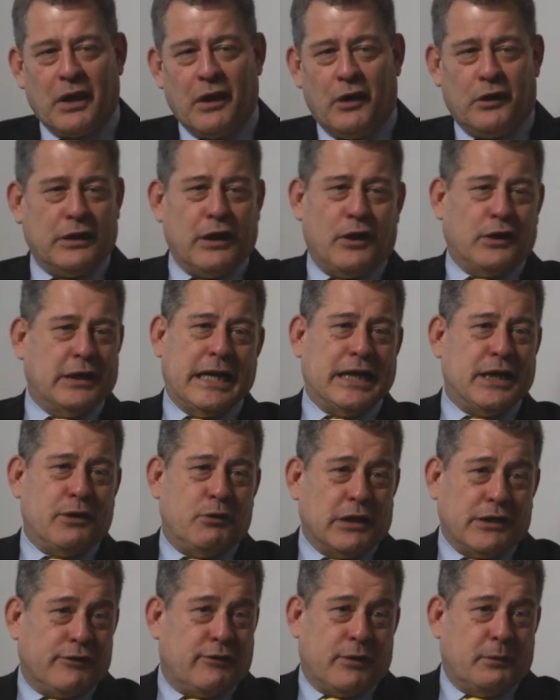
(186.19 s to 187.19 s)
on any
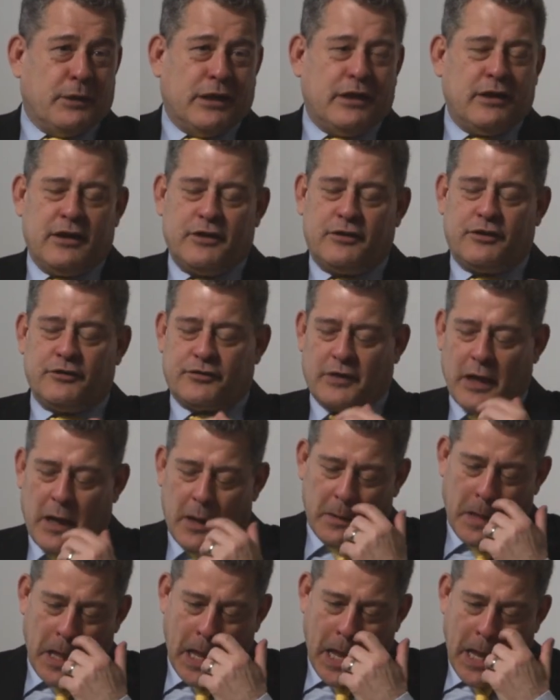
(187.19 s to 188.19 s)
one of them. You just
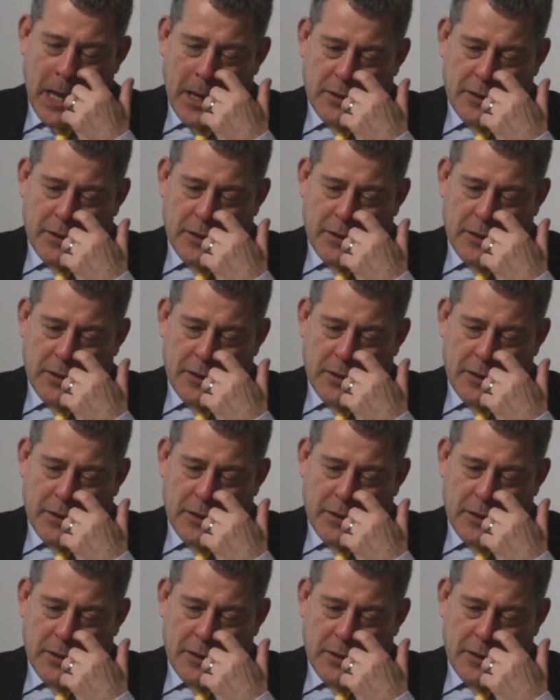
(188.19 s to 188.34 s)
don't.